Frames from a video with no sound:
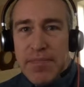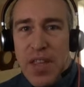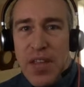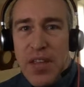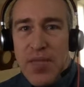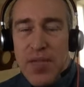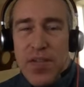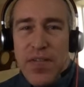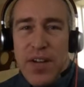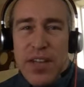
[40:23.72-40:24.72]
If we've
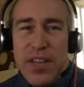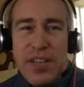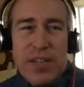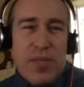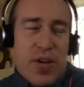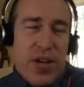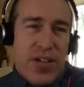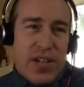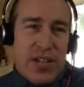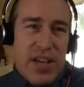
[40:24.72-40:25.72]
never had this in the
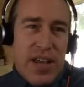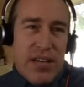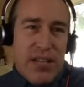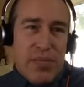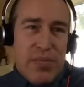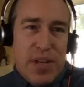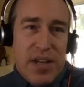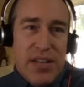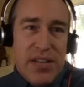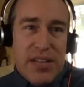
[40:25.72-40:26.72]
project yet,
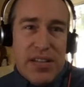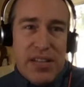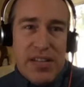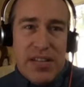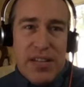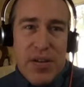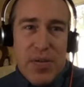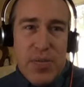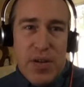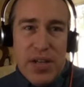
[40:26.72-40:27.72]
because like this is a
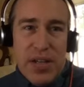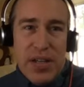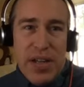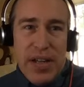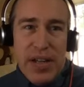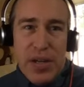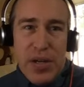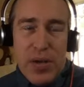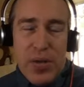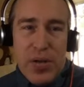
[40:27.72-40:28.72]
known bug in
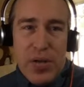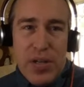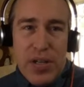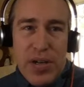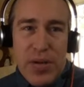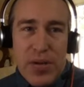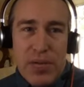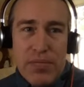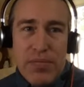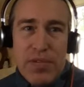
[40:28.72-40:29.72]
Anago or a
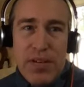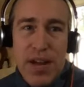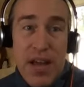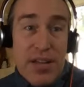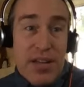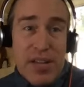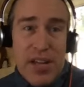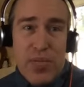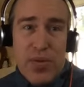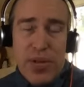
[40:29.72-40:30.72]
known
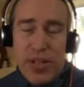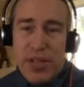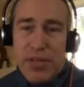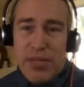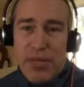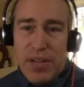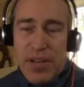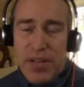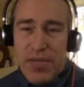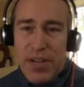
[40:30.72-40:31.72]
non-design point that
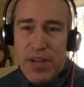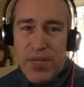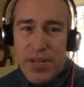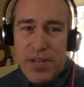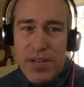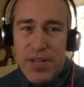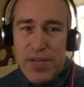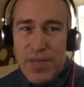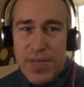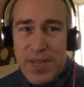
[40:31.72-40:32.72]
never got
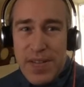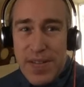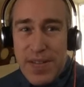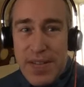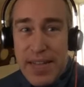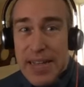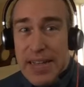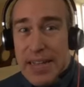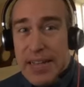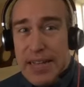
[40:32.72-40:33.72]
resolved
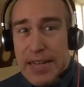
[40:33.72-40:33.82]
yet,